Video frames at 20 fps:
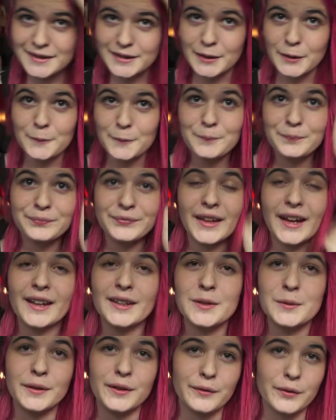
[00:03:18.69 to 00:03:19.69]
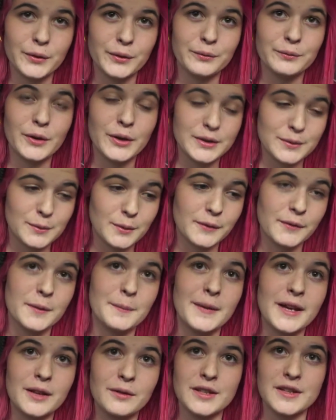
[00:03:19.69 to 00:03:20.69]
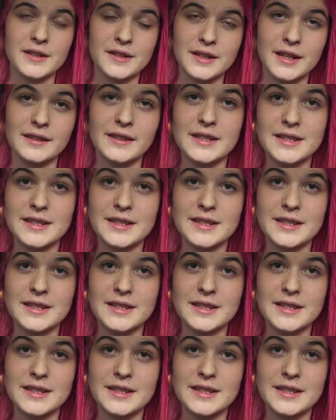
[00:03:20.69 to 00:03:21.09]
so that's one of the main reasons,